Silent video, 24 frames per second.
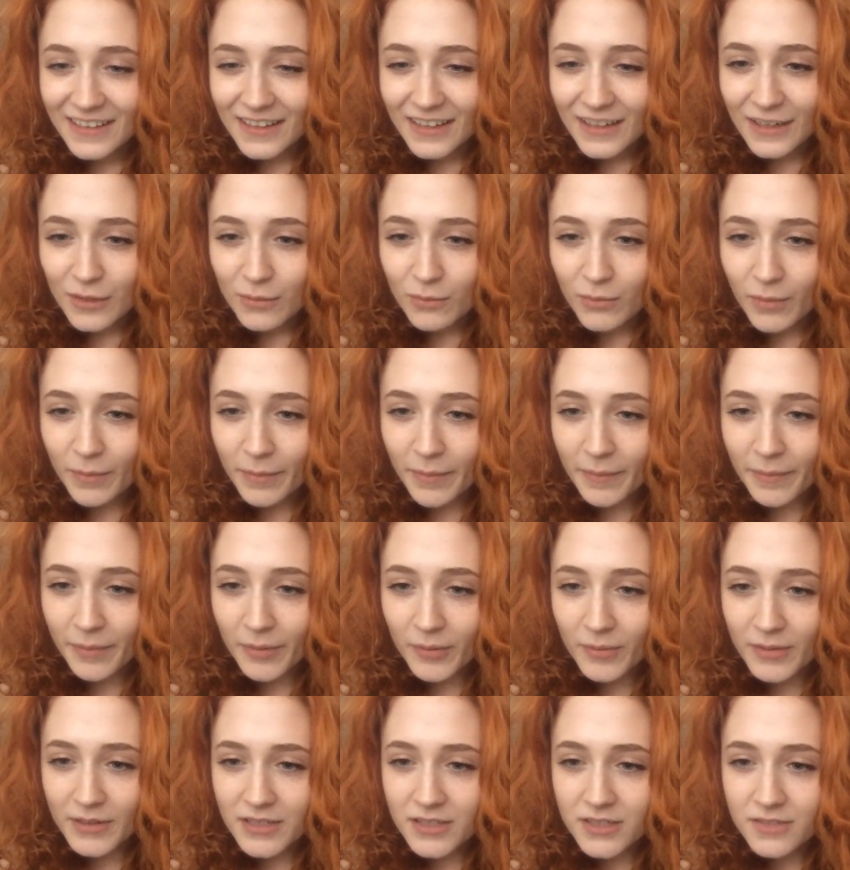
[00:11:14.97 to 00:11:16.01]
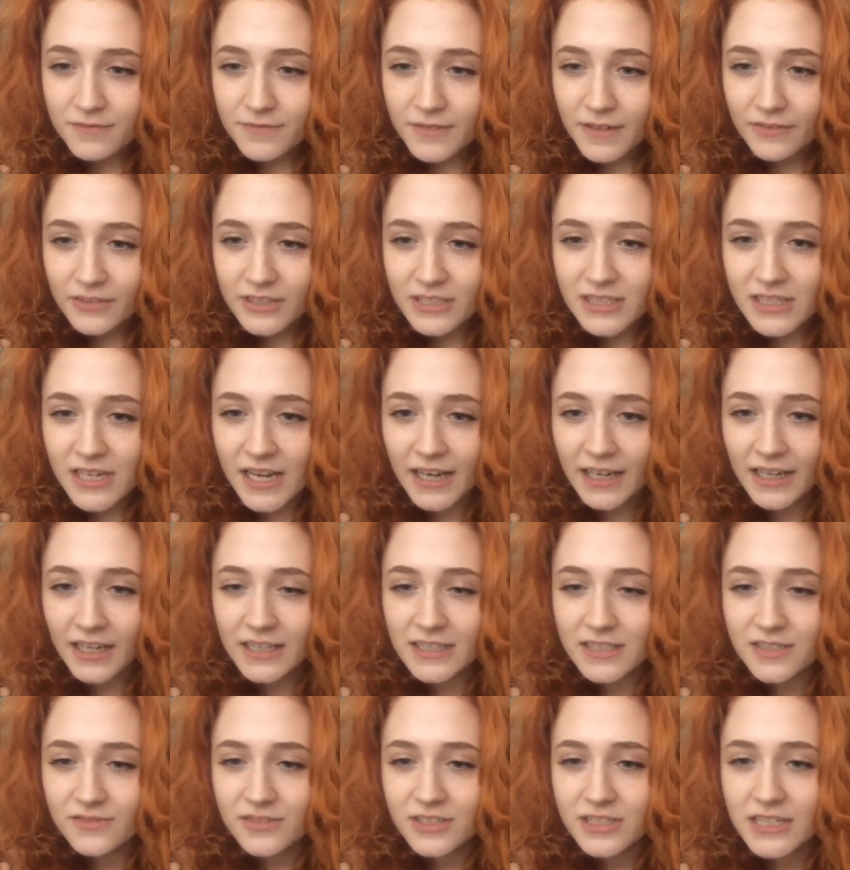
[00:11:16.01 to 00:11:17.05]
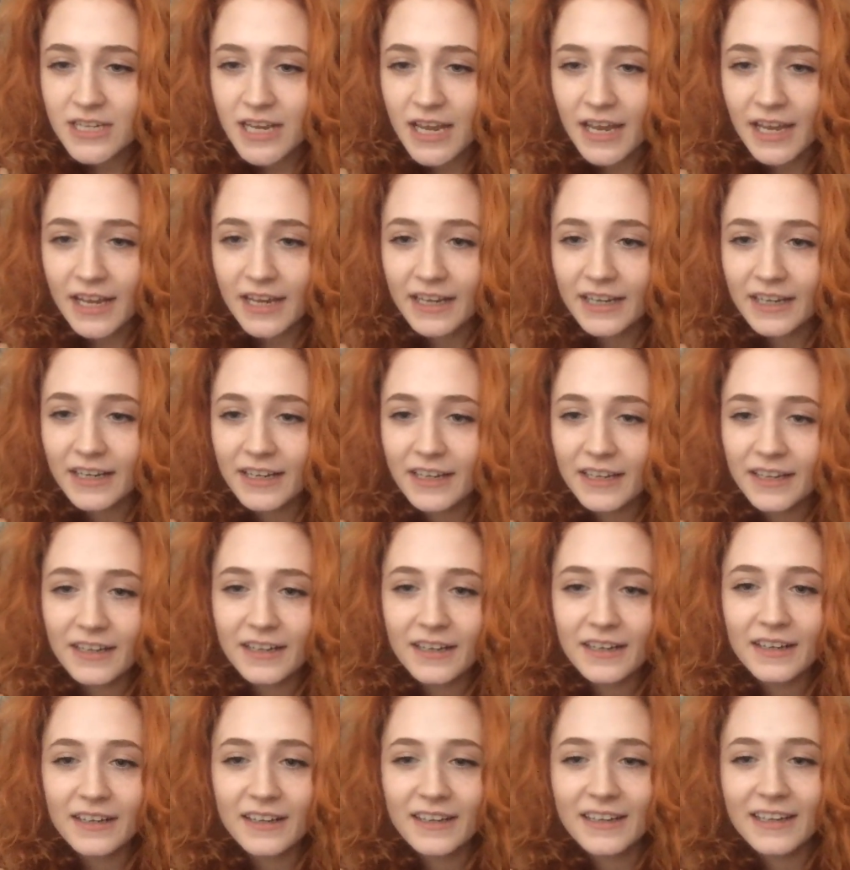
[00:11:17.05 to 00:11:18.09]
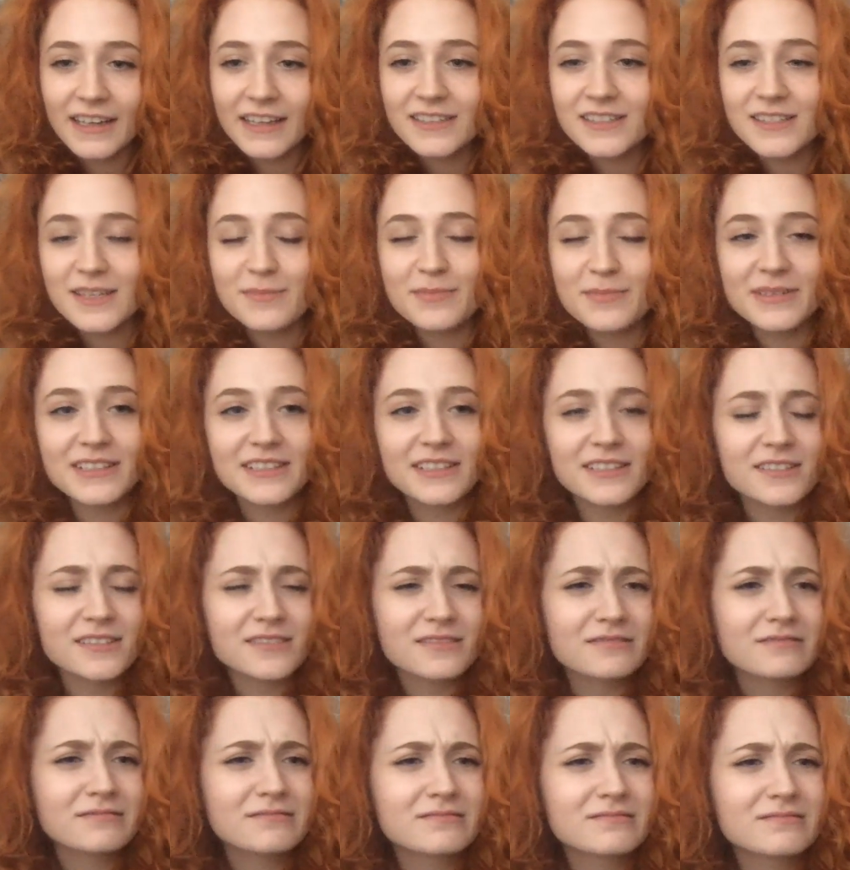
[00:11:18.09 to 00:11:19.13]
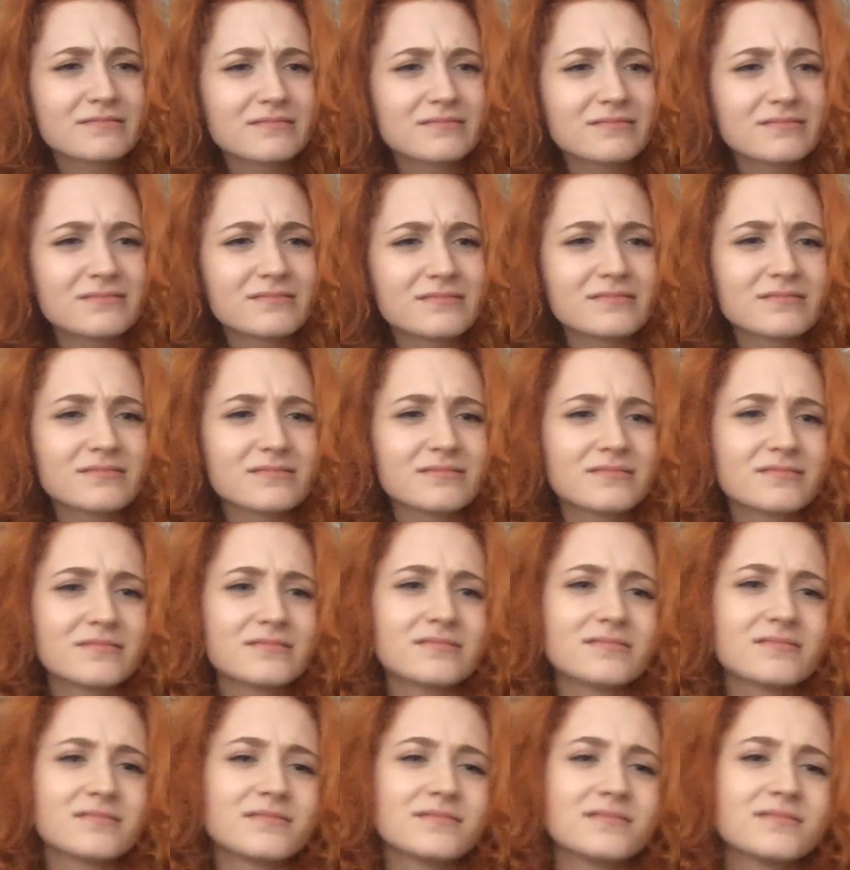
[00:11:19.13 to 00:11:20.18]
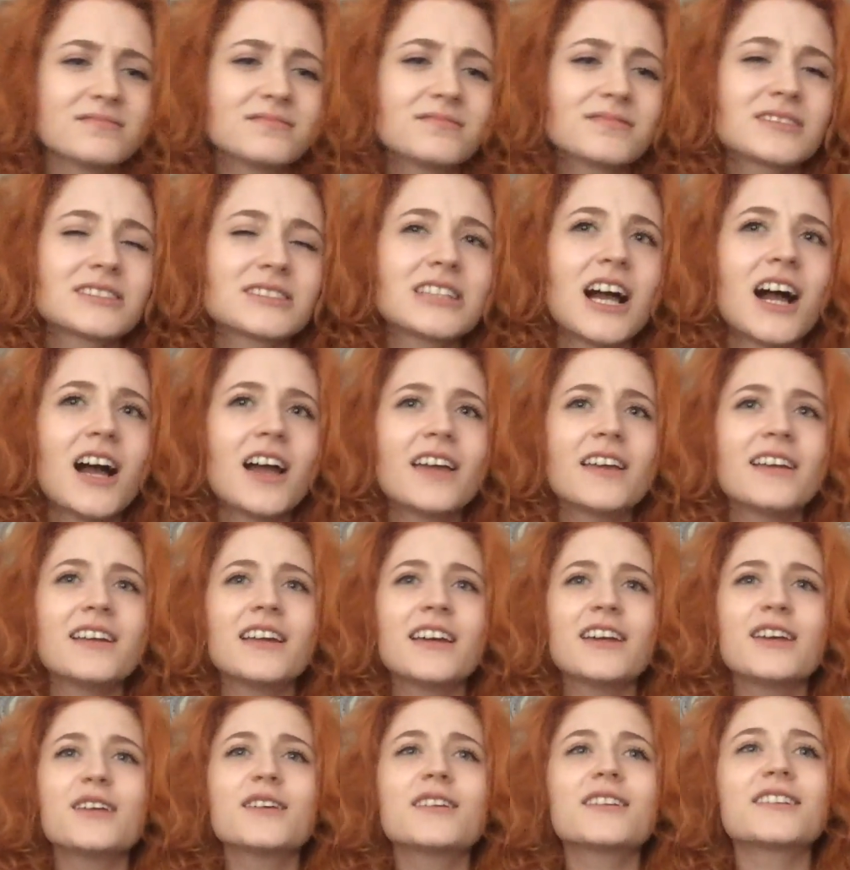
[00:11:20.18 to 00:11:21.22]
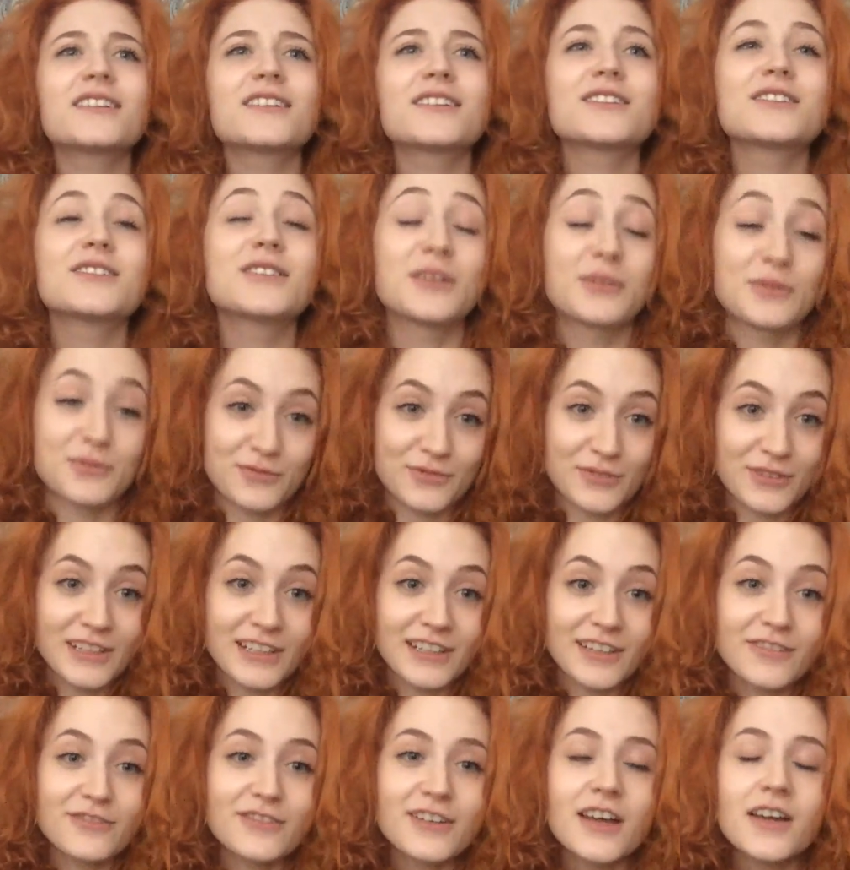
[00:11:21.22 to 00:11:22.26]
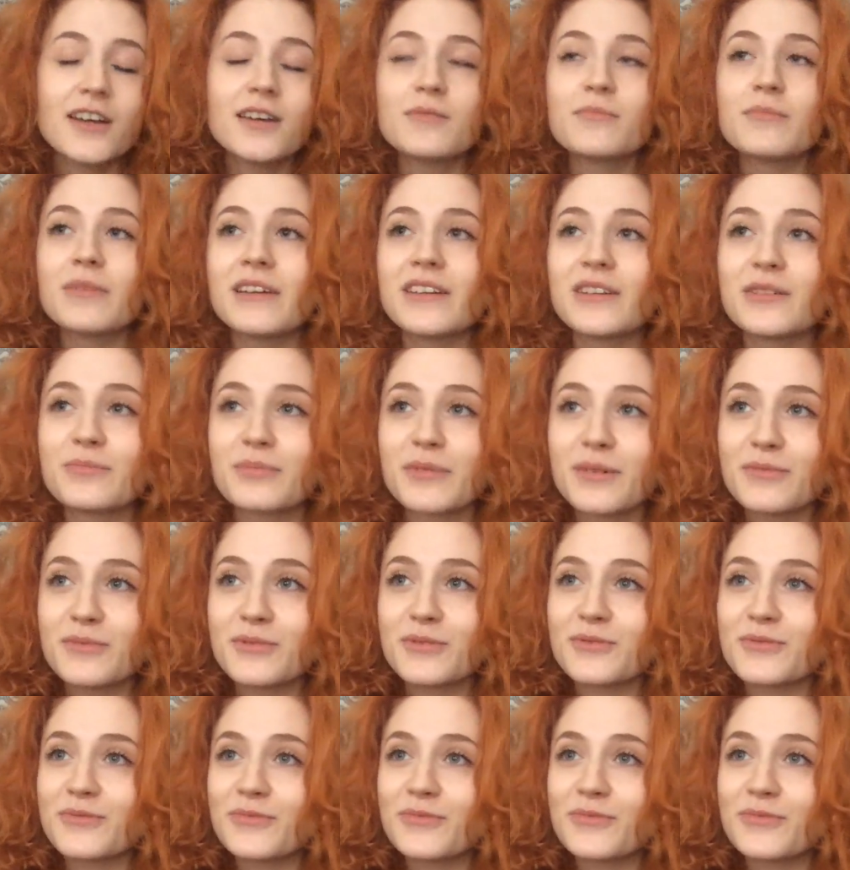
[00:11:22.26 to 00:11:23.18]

But what is your favourite snack as of today? Can't say biscuits. I like funnily enough, peanut butter